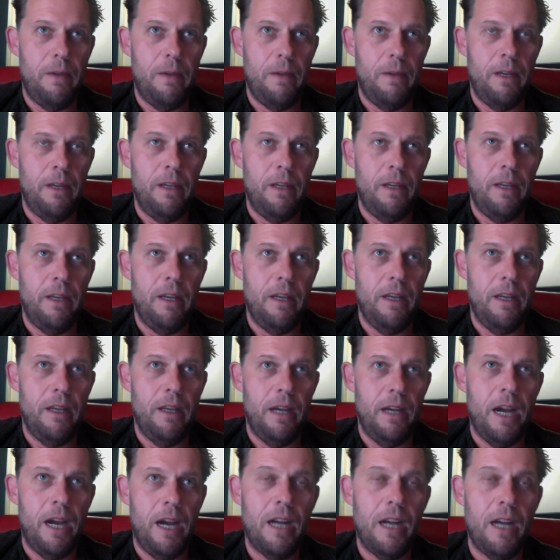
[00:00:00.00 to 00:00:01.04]
uh,
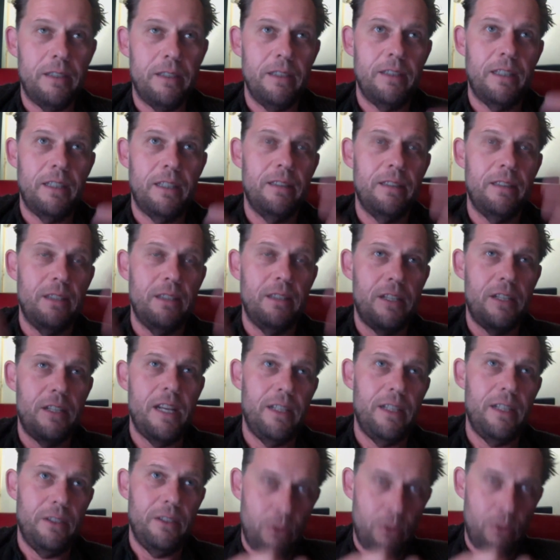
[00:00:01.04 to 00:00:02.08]
artist has a
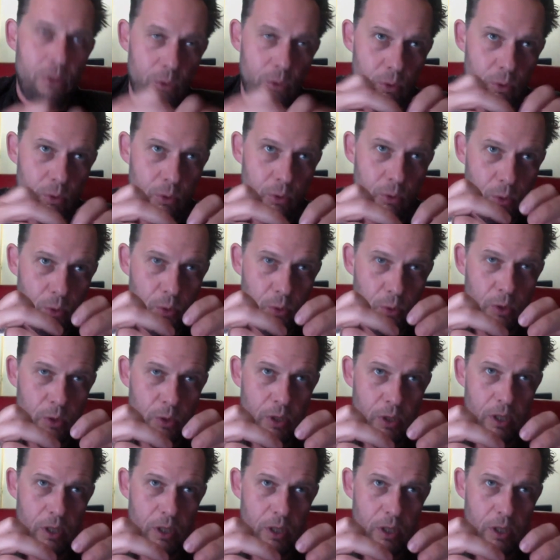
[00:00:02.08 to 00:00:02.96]
chance to